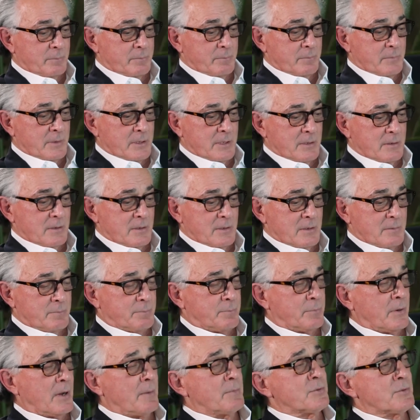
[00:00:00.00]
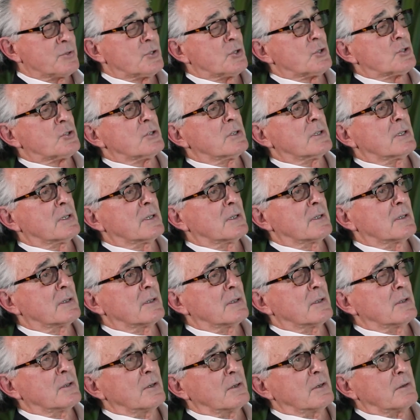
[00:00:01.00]
me
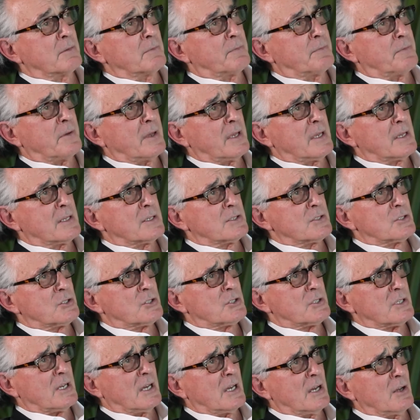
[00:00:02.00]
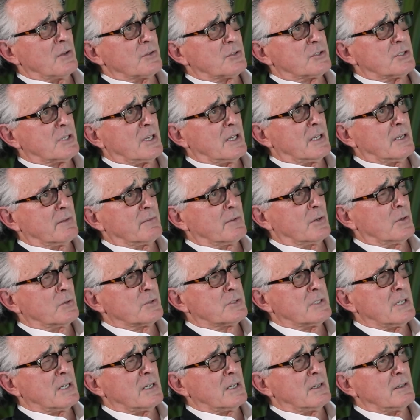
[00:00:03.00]
propositioning young fans outside of the
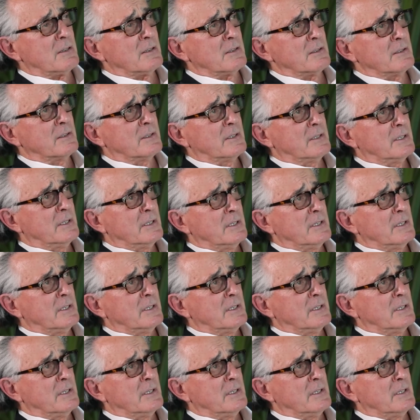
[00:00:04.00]
hotel.